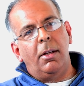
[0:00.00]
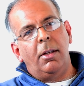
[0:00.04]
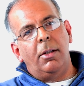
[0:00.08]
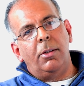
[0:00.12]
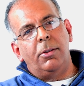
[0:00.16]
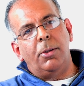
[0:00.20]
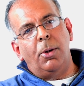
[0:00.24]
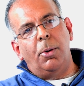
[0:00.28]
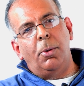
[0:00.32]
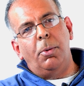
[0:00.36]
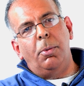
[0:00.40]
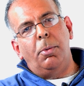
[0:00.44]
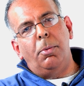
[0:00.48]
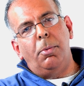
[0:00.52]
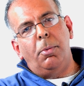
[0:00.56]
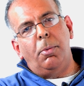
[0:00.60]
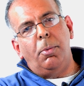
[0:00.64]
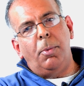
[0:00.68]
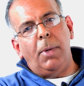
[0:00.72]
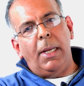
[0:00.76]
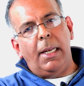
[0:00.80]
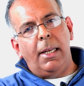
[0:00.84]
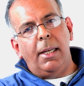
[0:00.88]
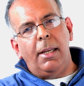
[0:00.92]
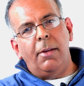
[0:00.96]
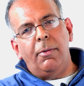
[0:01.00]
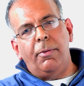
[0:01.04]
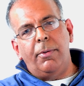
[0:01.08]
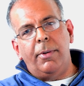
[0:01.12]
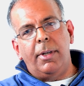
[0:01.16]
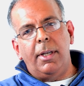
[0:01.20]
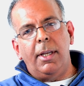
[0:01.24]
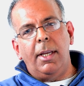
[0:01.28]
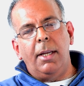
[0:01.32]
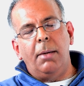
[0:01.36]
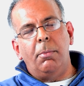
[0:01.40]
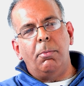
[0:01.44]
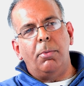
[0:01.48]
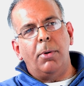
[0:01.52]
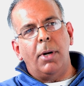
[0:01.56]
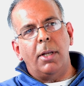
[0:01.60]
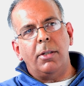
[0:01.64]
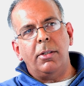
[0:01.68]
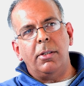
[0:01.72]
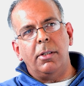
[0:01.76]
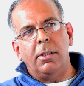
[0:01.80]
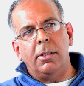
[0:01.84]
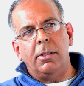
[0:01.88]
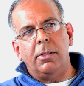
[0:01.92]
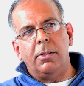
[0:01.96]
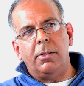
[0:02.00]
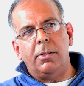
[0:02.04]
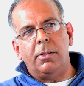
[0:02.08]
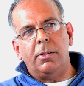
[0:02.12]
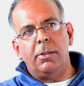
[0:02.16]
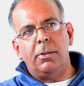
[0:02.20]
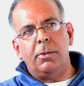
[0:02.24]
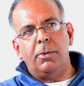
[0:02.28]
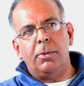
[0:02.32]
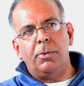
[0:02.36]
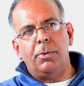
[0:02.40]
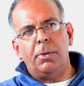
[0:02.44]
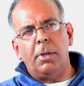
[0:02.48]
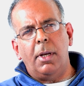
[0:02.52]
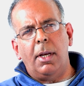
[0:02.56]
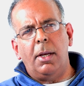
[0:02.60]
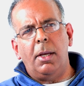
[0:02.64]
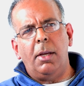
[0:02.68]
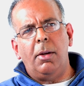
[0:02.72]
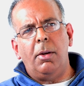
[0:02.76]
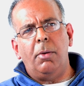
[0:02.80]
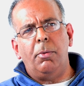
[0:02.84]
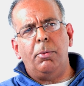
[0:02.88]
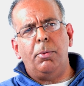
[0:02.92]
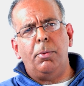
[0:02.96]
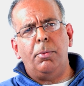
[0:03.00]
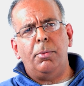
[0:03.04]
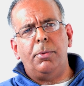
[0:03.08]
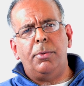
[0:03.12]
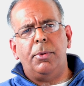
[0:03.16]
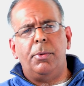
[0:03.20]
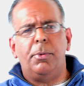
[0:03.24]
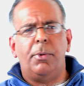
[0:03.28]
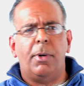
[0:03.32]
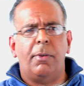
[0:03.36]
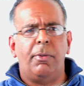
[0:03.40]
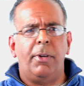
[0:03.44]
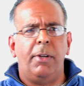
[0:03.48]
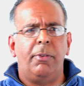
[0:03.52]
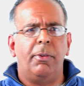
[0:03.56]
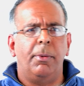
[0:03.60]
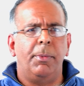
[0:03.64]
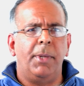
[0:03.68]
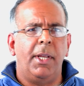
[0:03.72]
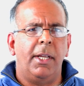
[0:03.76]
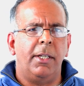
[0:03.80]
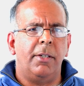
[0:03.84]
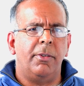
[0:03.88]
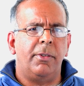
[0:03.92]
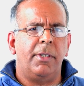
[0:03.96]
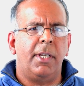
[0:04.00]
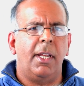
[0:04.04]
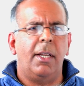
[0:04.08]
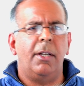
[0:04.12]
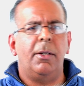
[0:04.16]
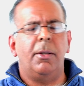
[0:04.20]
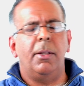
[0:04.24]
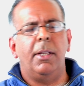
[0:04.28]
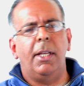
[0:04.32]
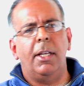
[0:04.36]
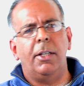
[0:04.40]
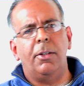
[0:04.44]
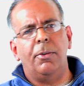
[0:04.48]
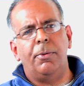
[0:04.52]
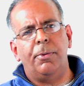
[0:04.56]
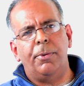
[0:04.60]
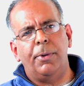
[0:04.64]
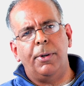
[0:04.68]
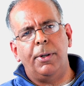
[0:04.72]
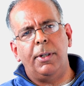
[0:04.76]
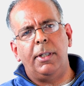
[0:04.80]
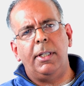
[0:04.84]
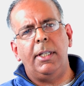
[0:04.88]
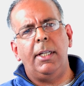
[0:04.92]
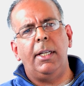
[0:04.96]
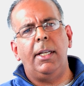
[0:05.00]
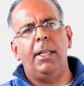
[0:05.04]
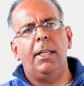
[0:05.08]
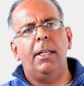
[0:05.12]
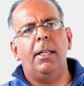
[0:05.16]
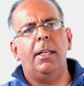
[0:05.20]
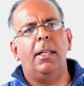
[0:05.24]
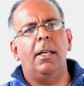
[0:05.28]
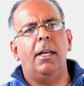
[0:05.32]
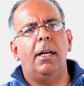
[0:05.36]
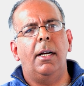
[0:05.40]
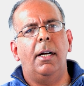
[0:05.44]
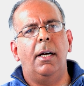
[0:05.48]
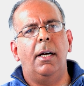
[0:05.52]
So we lived in Brussels roughly from the age of 10 to the age of 14,